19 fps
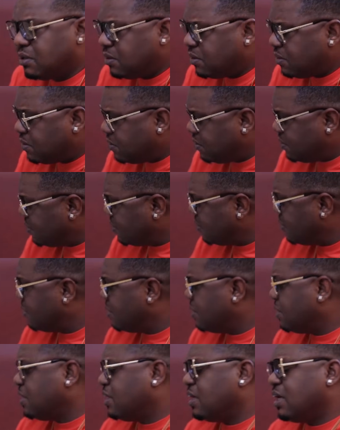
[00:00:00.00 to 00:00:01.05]
Oh,
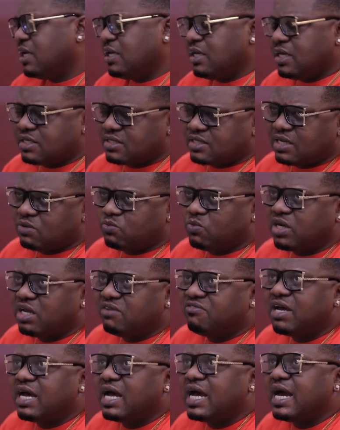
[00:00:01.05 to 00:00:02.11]
yes, and
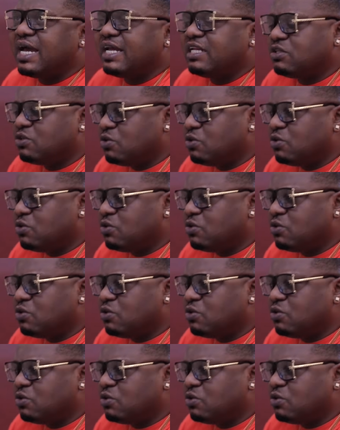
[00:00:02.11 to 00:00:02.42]
whatever I